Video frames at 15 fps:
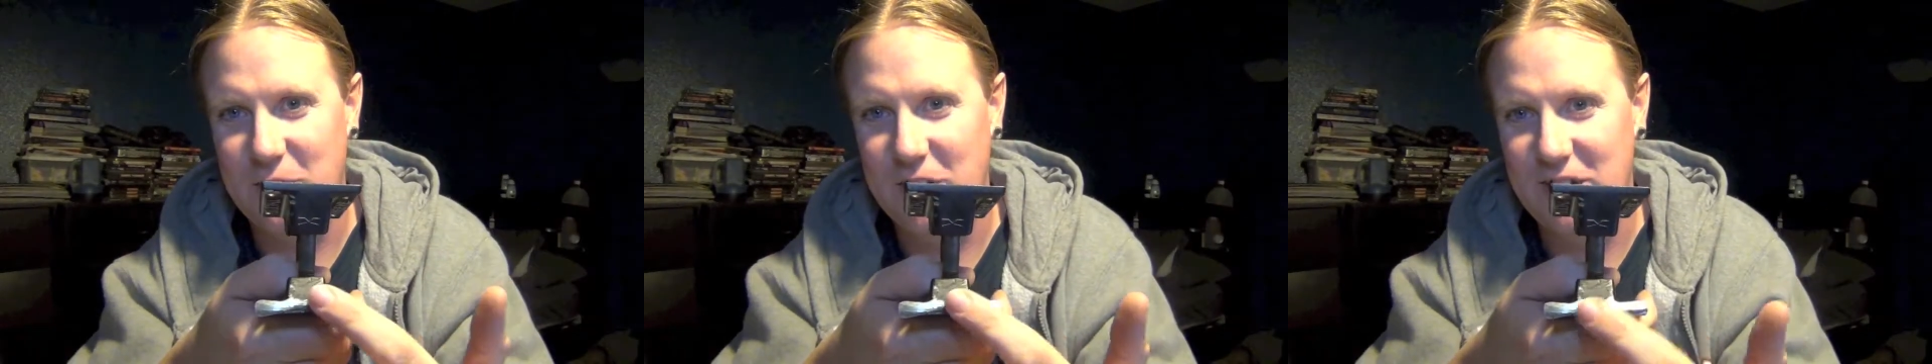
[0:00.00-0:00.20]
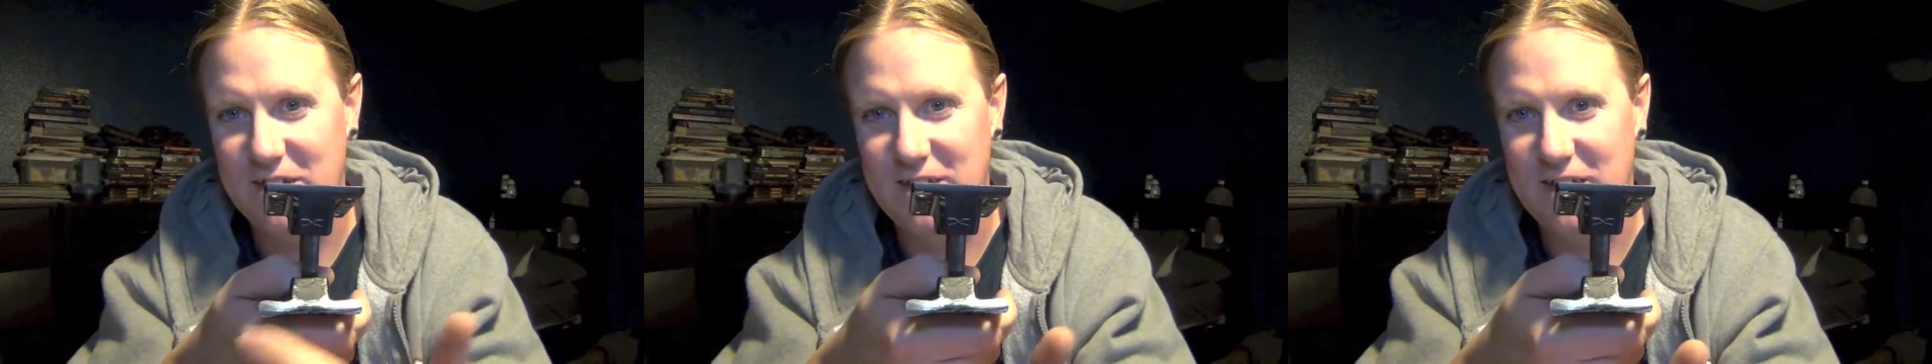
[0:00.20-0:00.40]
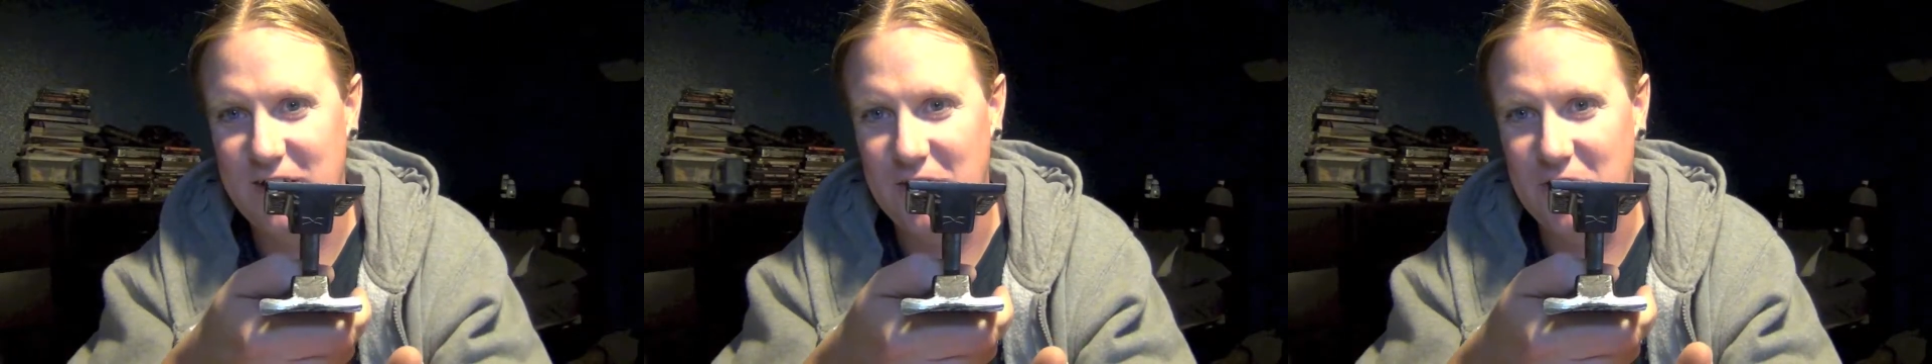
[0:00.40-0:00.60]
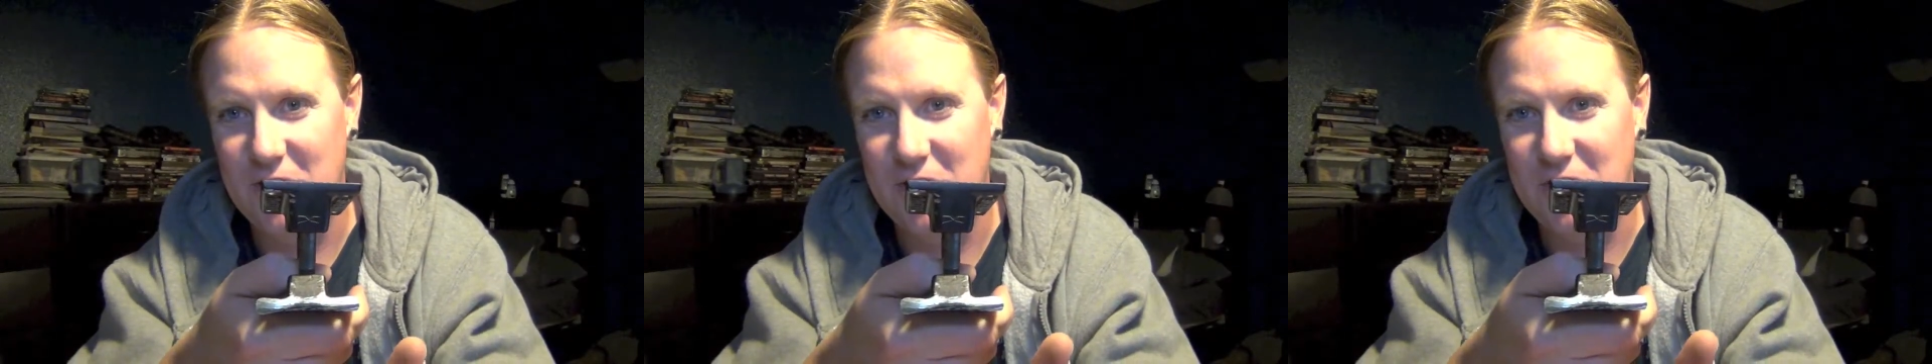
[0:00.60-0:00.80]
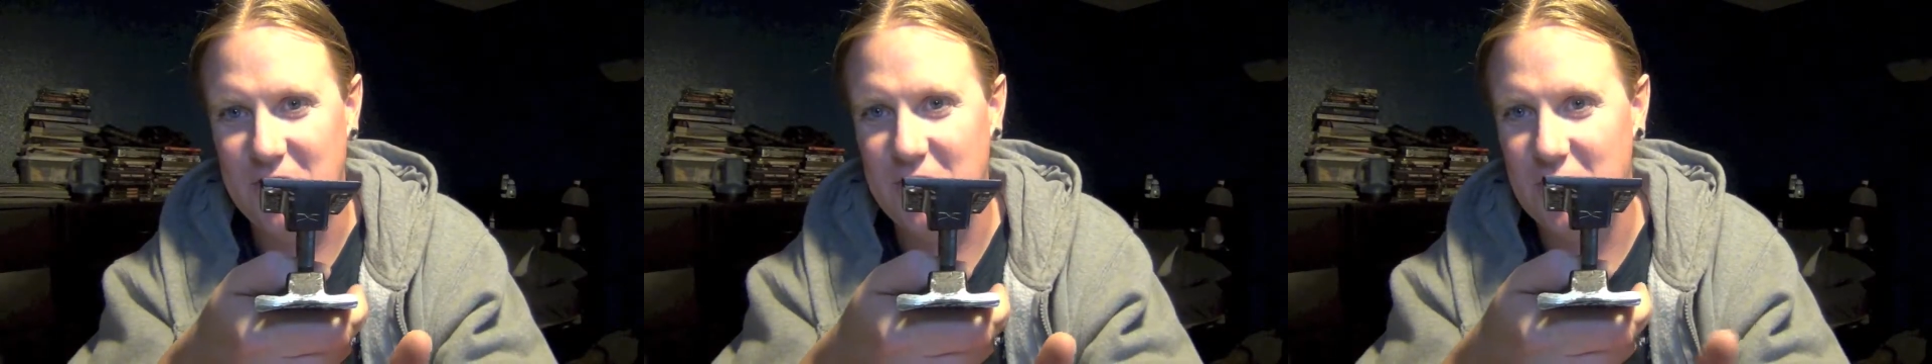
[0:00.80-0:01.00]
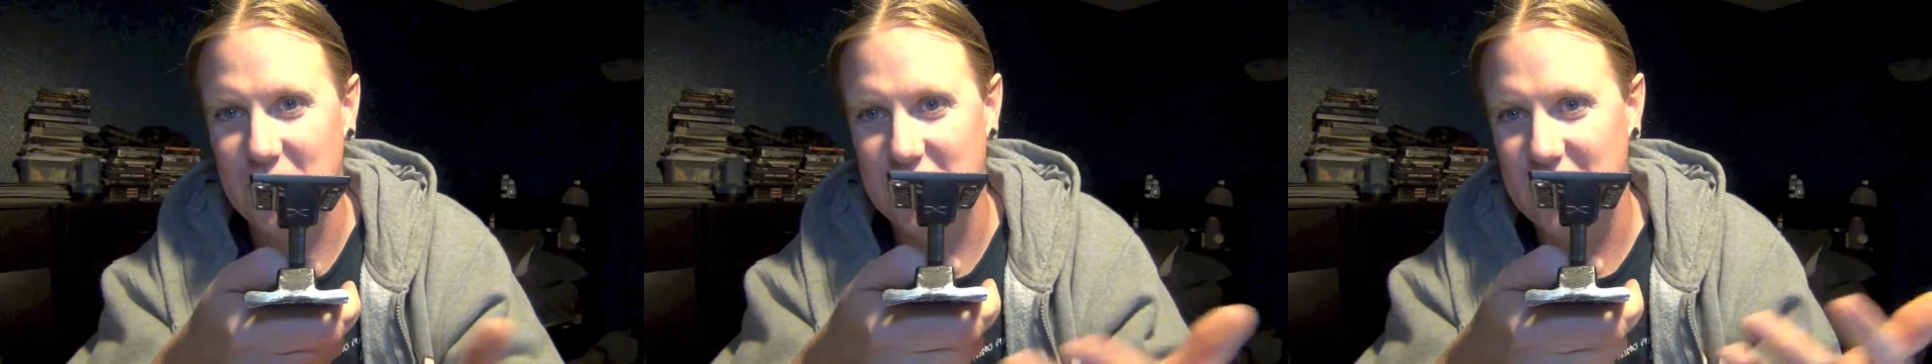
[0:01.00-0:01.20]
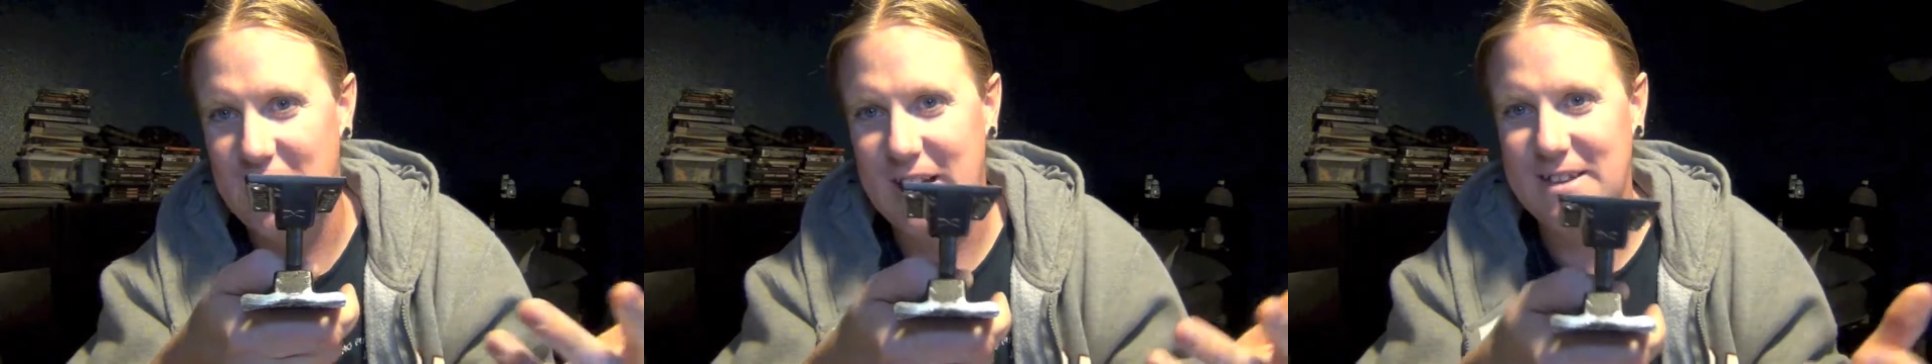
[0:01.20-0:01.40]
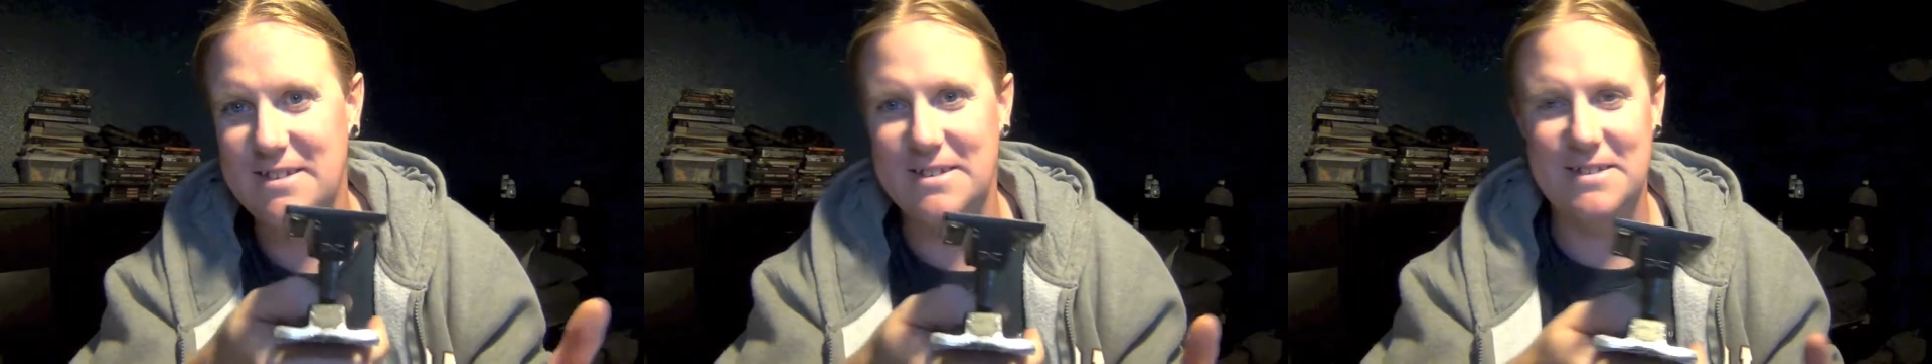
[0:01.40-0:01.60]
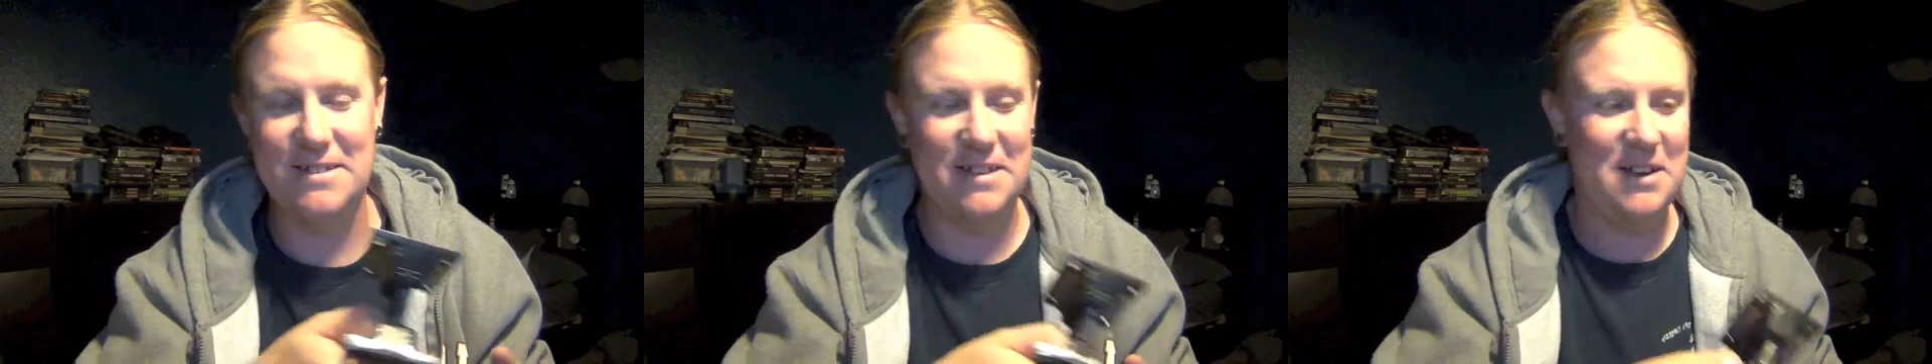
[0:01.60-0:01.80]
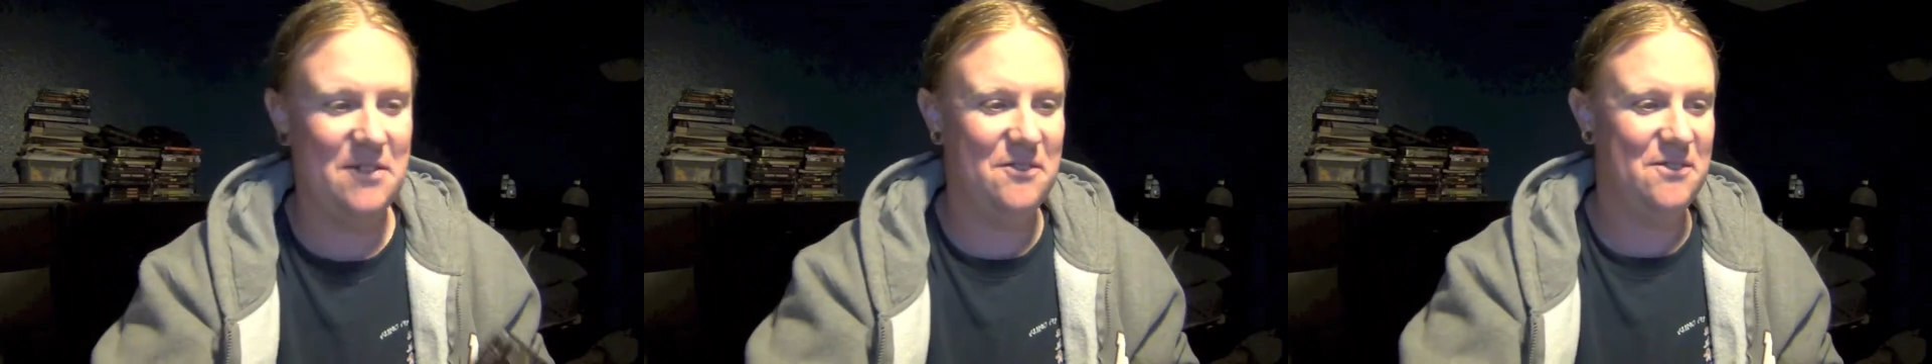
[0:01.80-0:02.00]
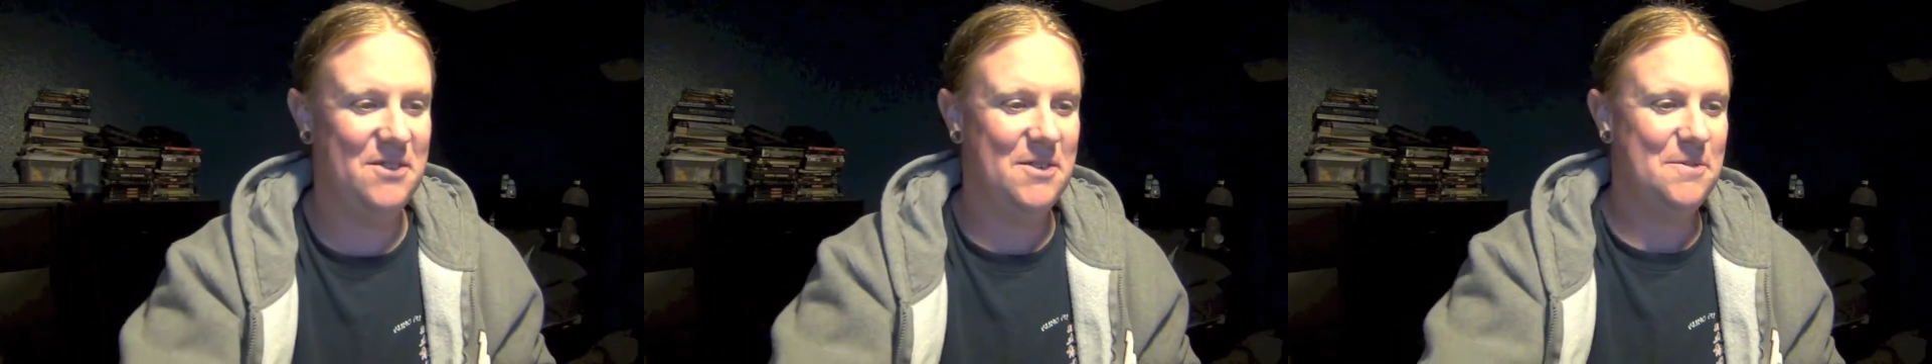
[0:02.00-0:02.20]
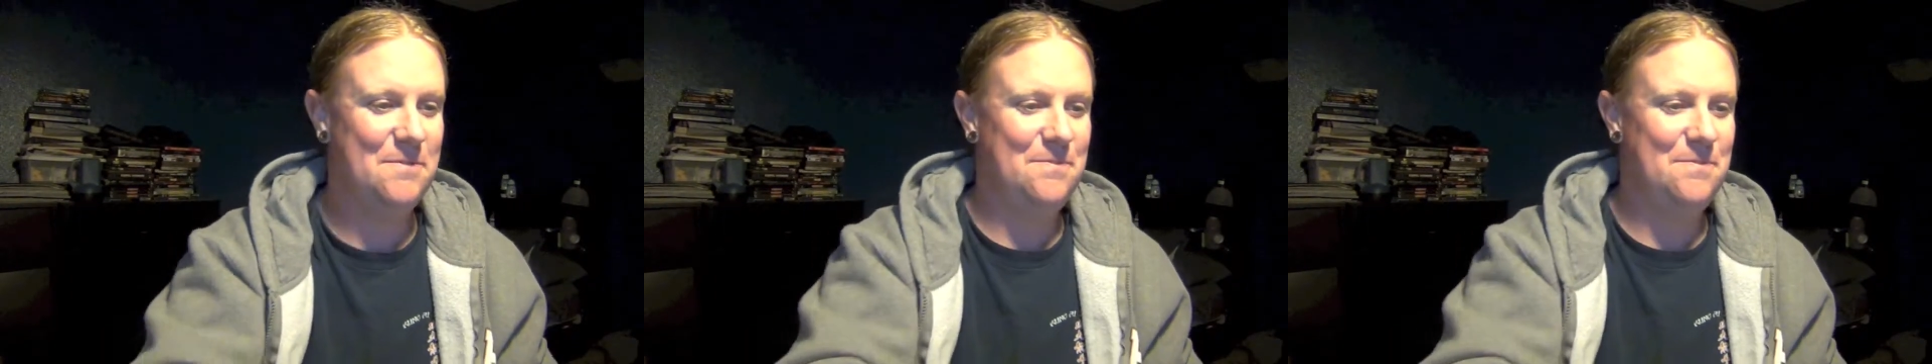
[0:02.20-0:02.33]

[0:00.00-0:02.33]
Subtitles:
but you can see all the nose slides and stuff.